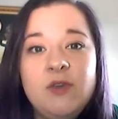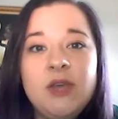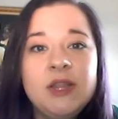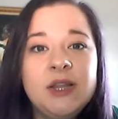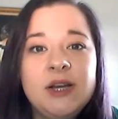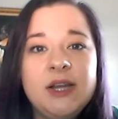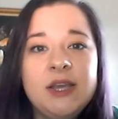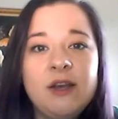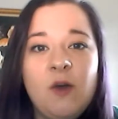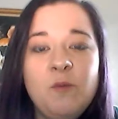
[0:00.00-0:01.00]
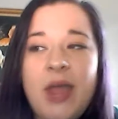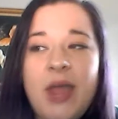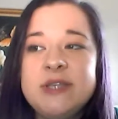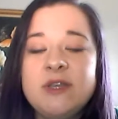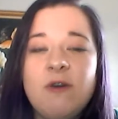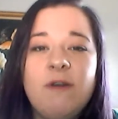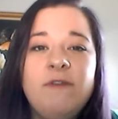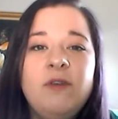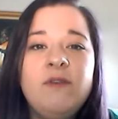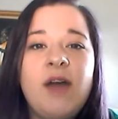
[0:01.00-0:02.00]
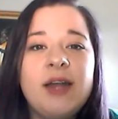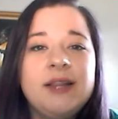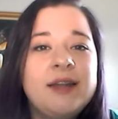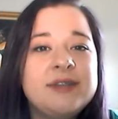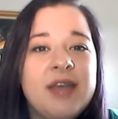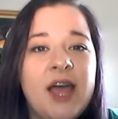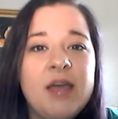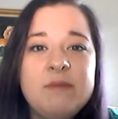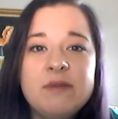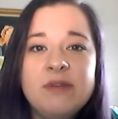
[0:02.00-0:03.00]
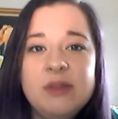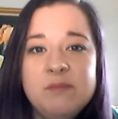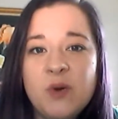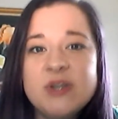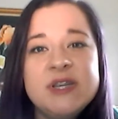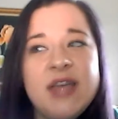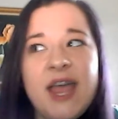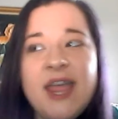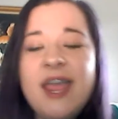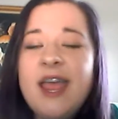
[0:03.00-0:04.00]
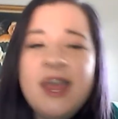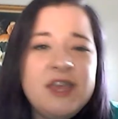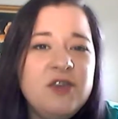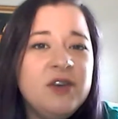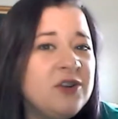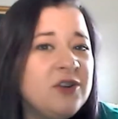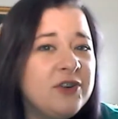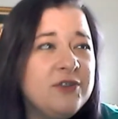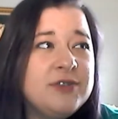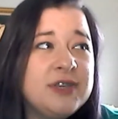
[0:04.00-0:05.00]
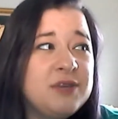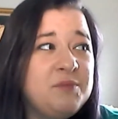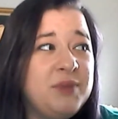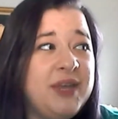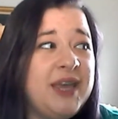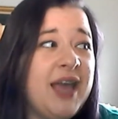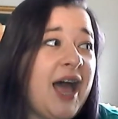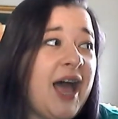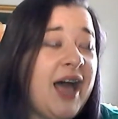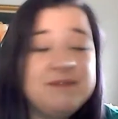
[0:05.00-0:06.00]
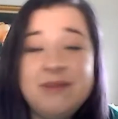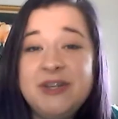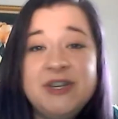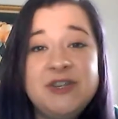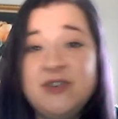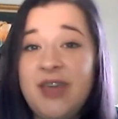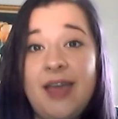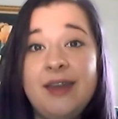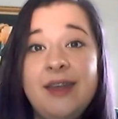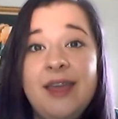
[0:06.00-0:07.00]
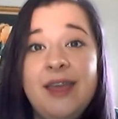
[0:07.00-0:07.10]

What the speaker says: You can learn at your own pace. So if you've got a lot of time, you're really bored today, you can cruise and complete as much as you can.